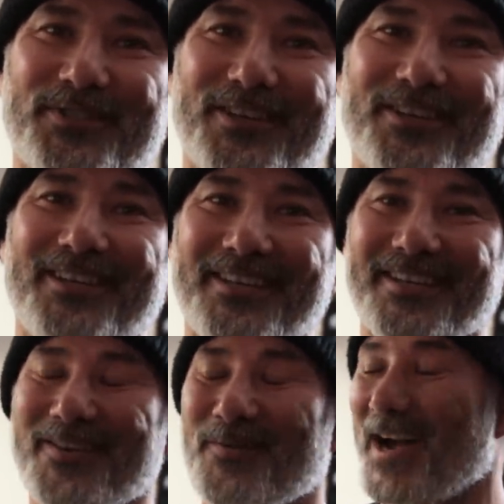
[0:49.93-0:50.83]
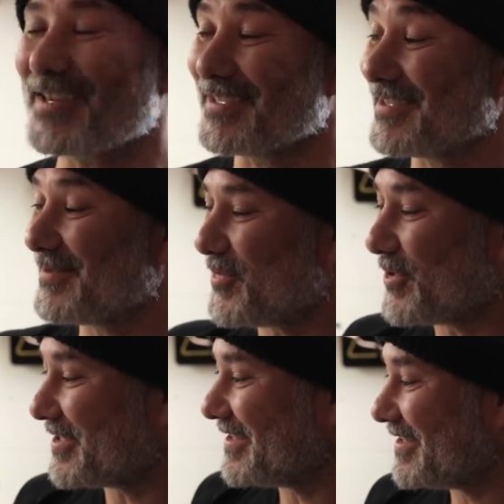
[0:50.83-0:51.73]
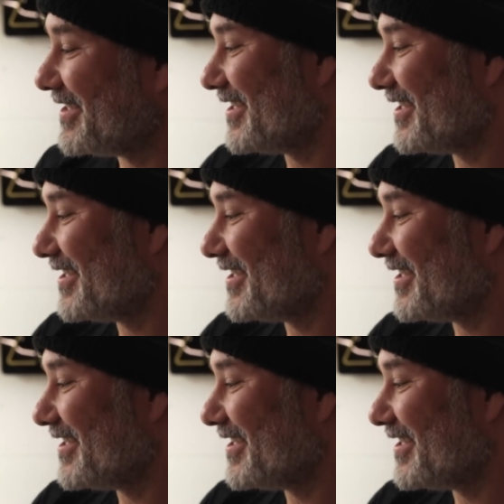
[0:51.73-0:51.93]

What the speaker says: So waxing's important.